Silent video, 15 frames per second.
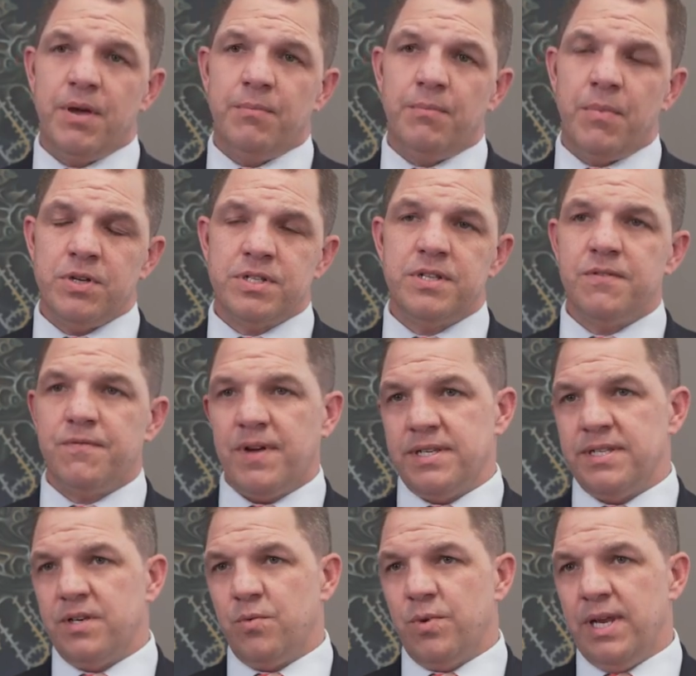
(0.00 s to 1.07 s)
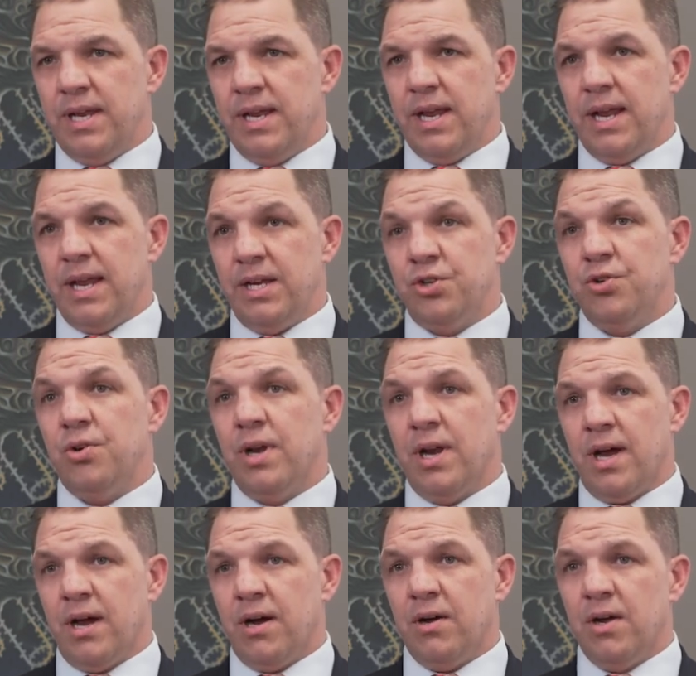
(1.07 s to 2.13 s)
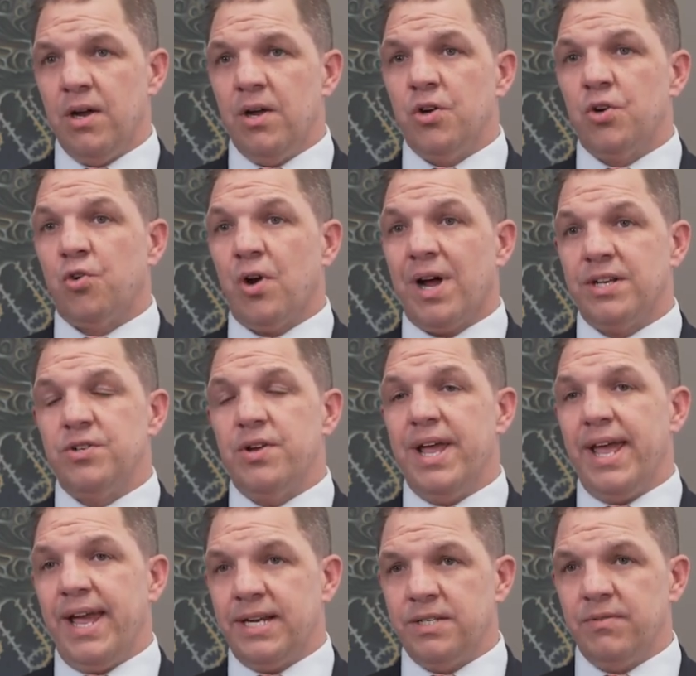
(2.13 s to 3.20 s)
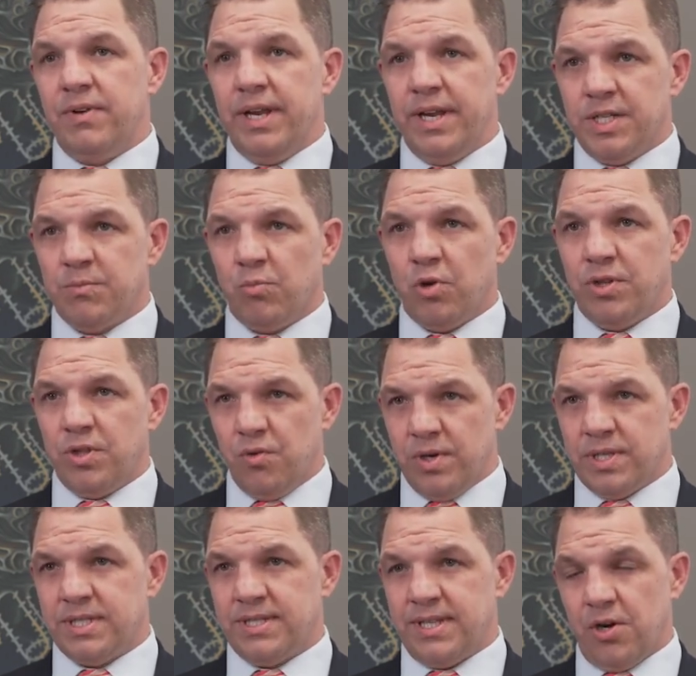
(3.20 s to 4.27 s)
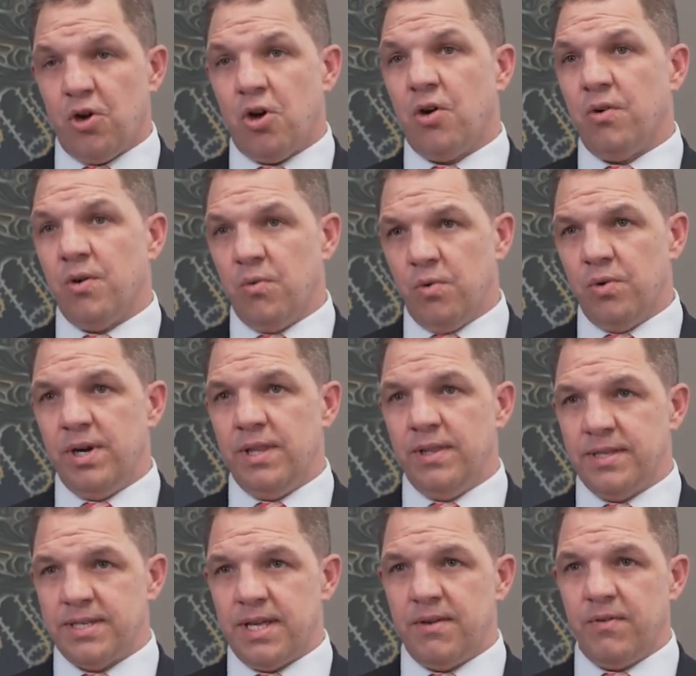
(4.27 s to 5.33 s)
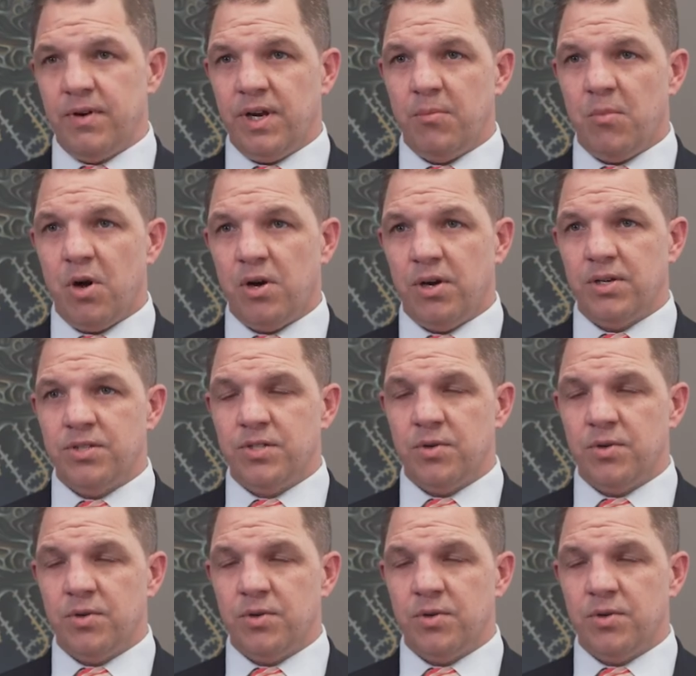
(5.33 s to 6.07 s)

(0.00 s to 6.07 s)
most of the funds that we issue now try to actively exploit the risks that are rewarded in the South African market.